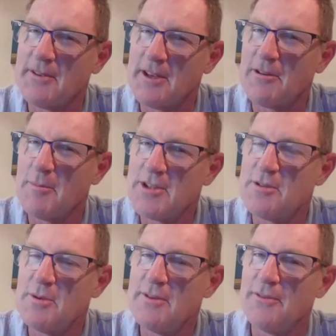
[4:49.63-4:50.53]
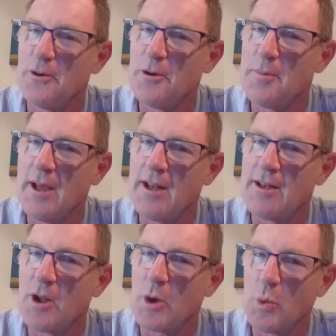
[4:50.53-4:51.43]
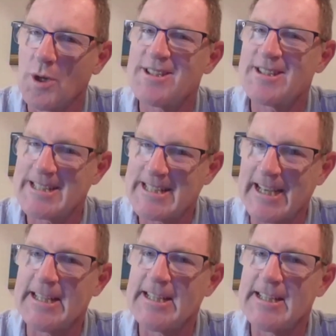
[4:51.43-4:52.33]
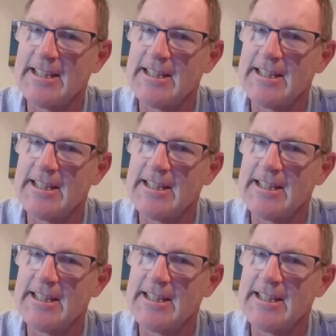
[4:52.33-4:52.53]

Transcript: figure I mentioned before about, like, what does it take